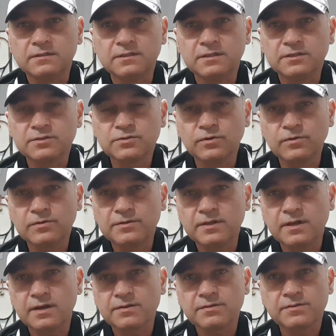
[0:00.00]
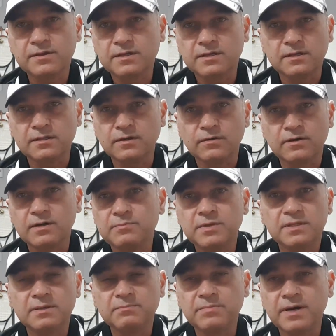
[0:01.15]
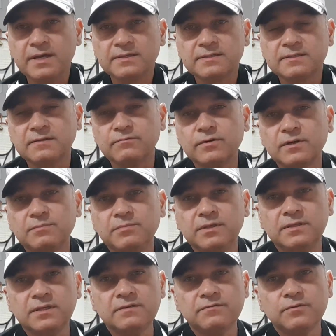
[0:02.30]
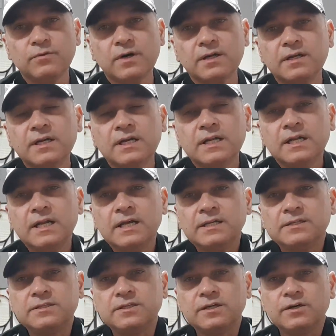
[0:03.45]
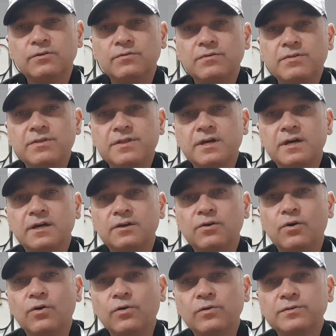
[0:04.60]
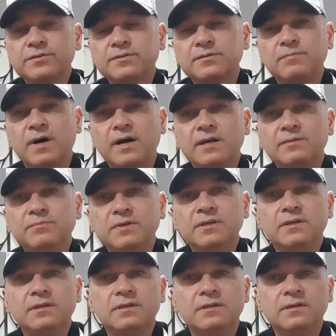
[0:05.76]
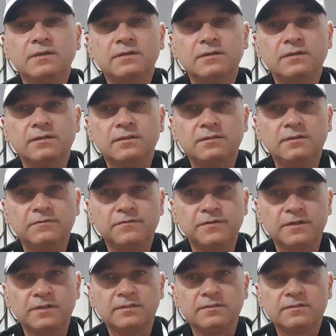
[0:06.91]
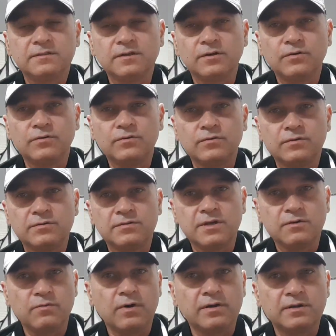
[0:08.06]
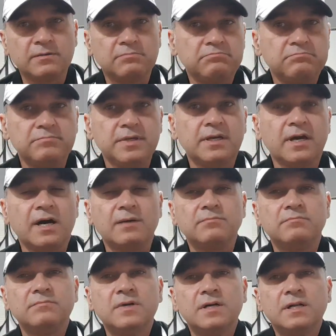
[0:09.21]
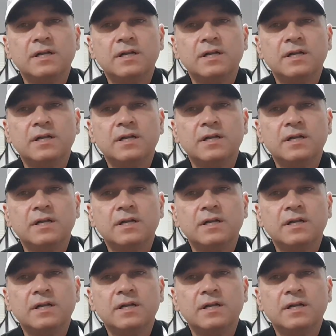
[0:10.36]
years old, they are thinking they want to be the best, they want to beat everyone. So their goals might be different. So they want to become